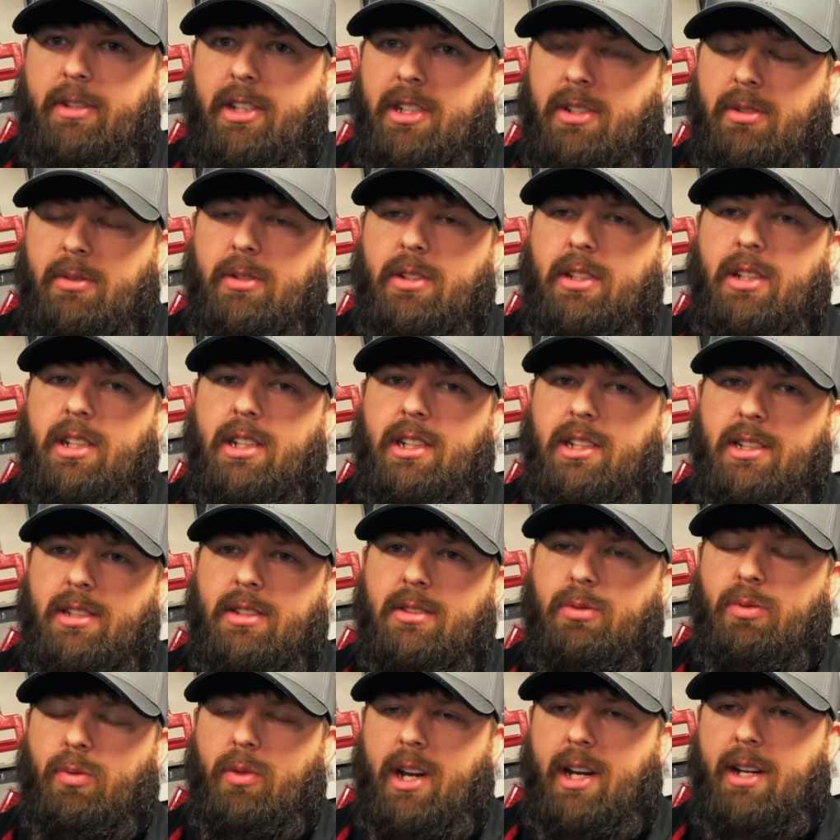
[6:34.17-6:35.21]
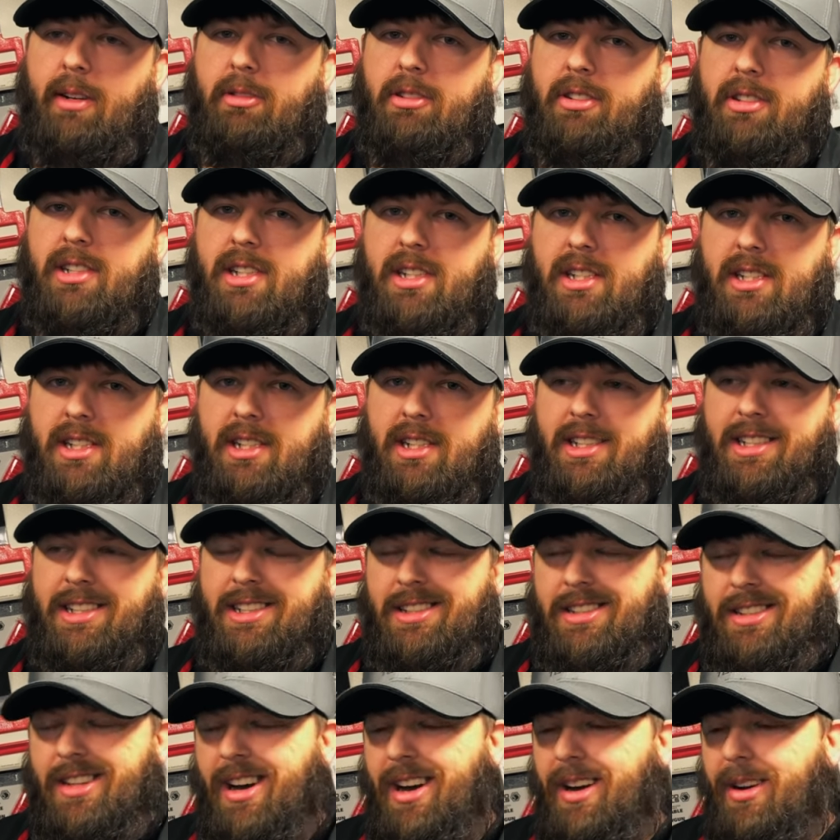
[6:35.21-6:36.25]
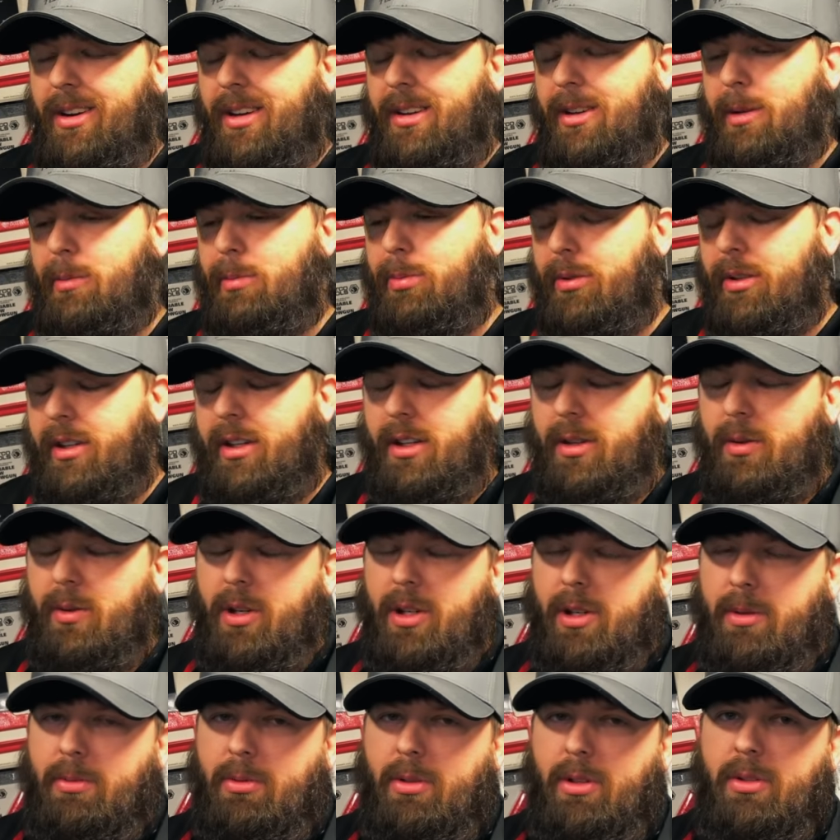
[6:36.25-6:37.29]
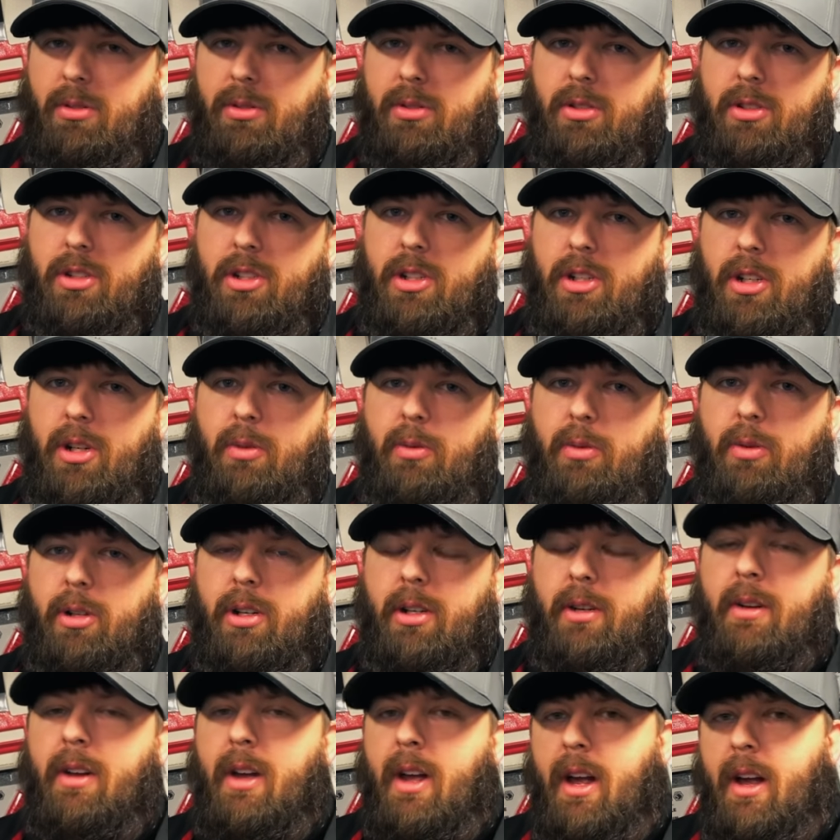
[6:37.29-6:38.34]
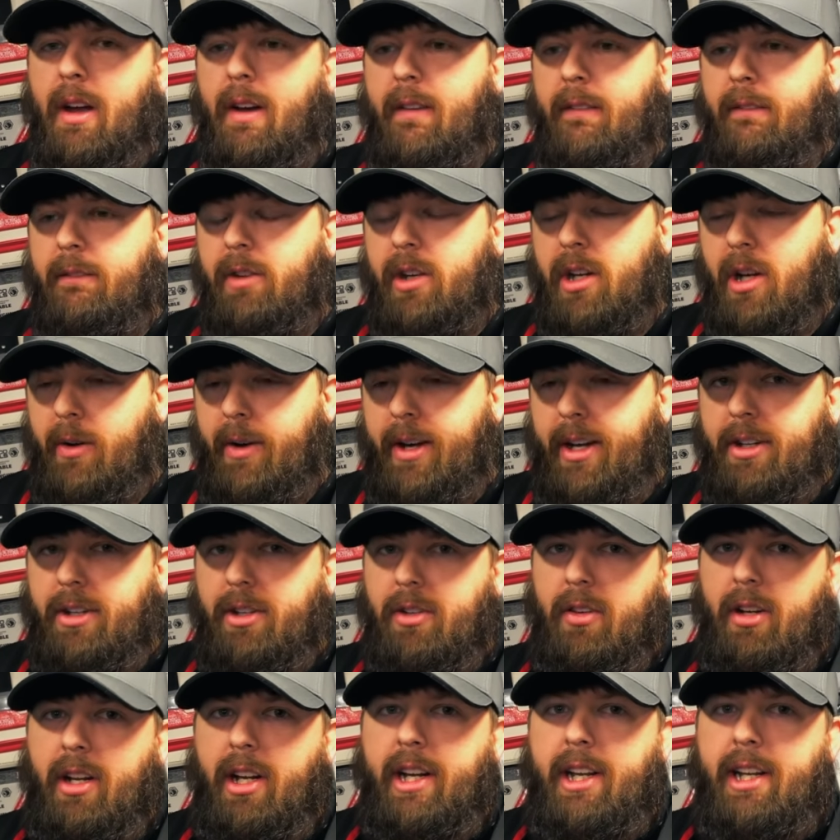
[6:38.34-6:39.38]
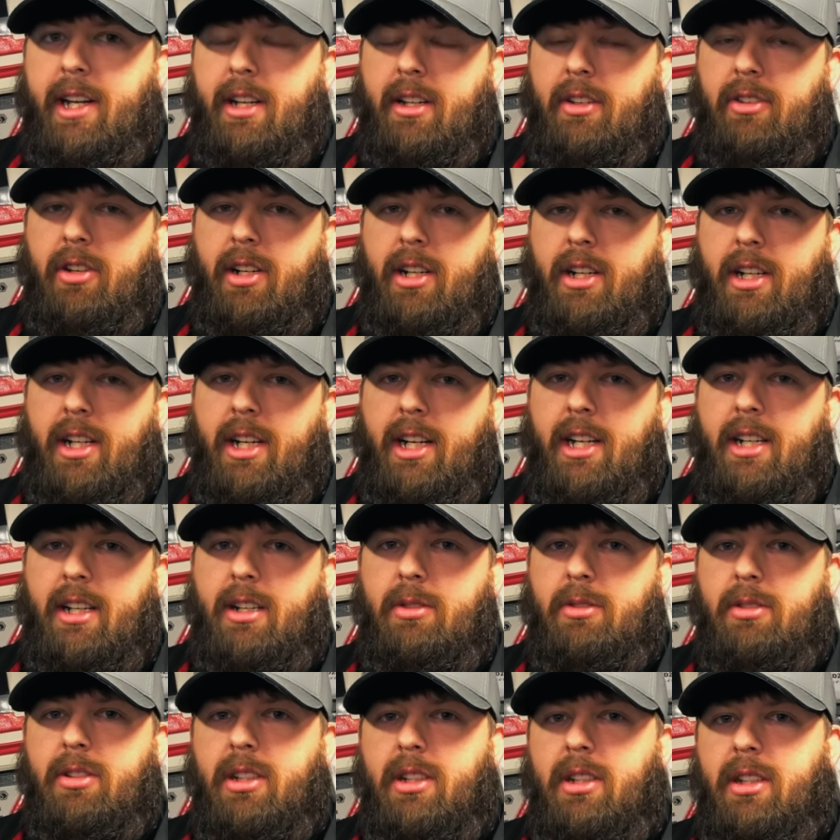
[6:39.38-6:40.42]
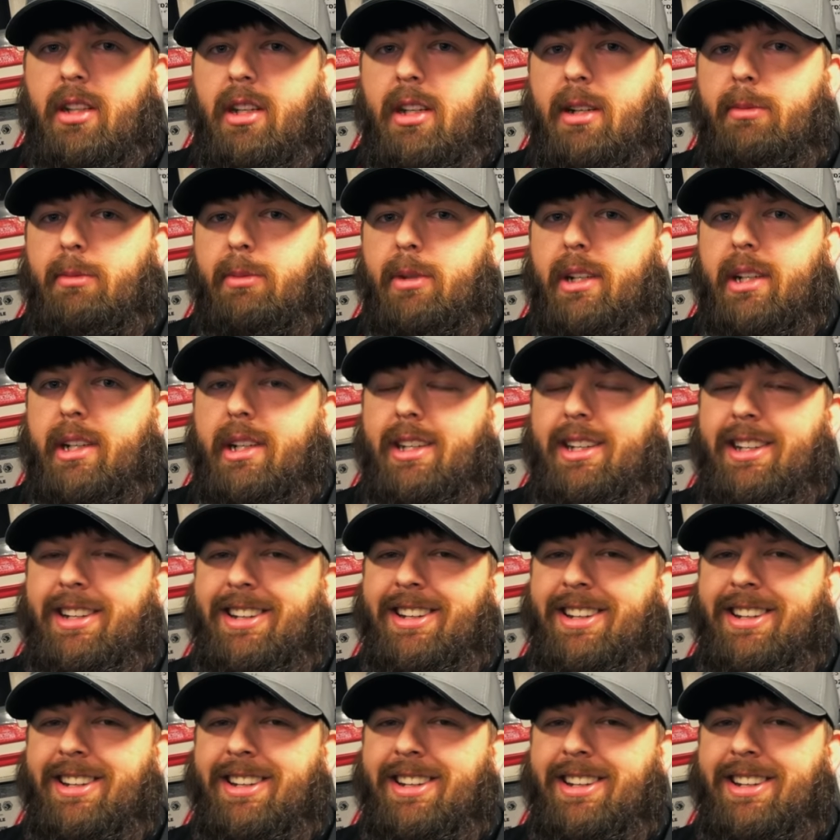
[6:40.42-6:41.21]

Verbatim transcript: This one is rain resistant. It's not completely waterproof, so you don't want to go out in your lake and try to diagnose anything, but